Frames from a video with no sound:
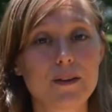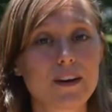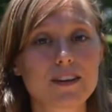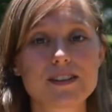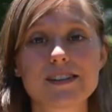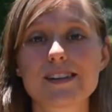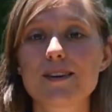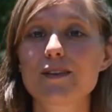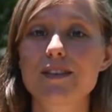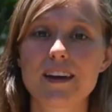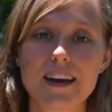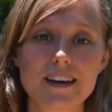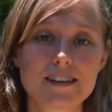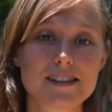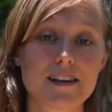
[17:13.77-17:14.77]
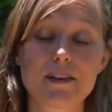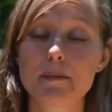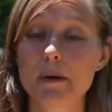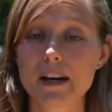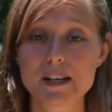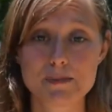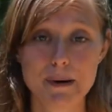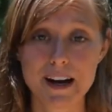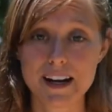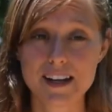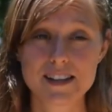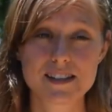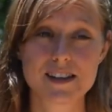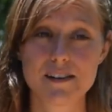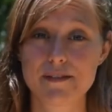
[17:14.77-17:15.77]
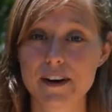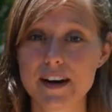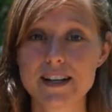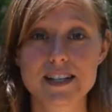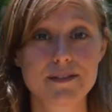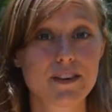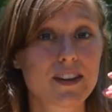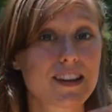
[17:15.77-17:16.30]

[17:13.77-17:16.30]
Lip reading: there's still things, everybody's body is different